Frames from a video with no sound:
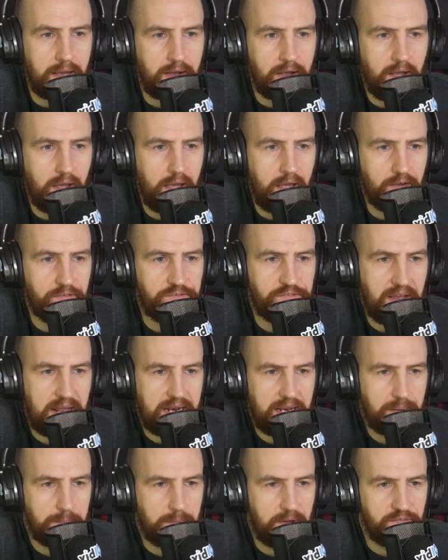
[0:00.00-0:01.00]
Uh,
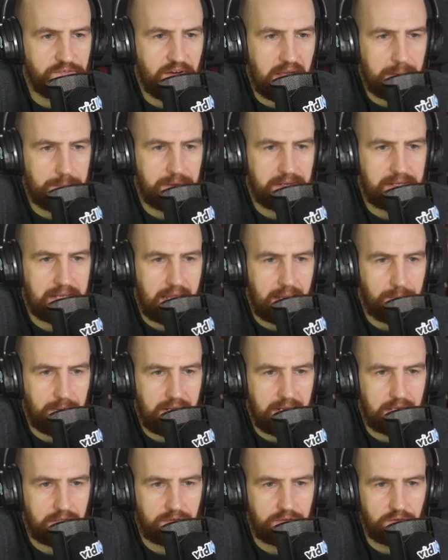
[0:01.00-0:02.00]
Venom Viper
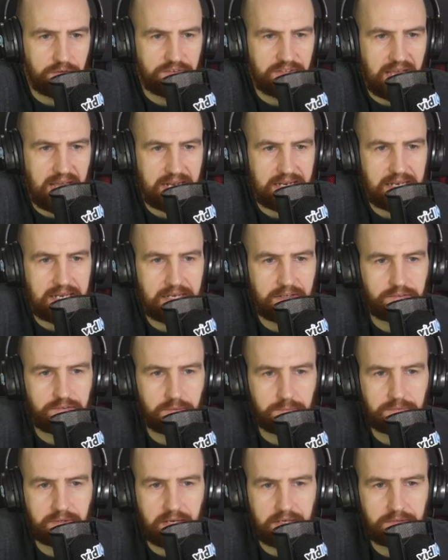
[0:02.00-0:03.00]
Gaming, does adding
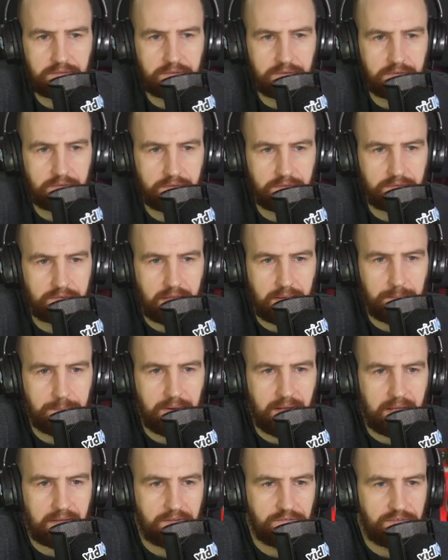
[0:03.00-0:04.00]
subtitles
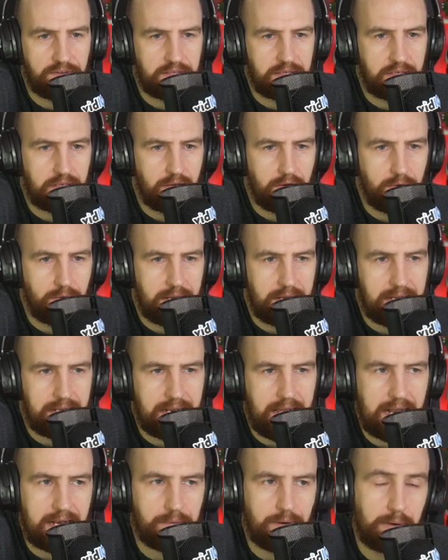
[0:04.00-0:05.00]
impact the video
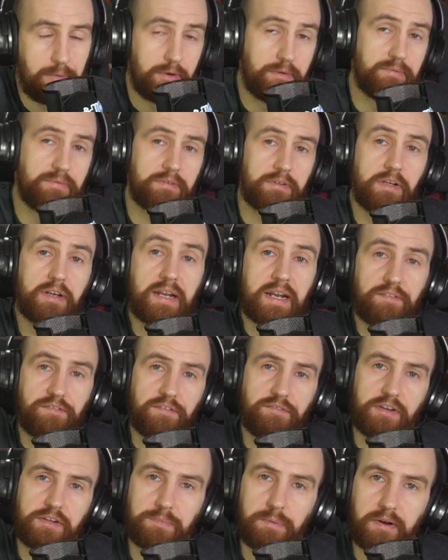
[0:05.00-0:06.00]
in any way? Well, look at it
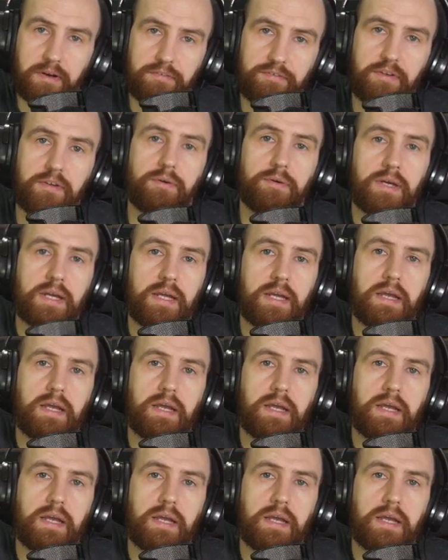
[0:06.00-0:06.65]
from this point of view.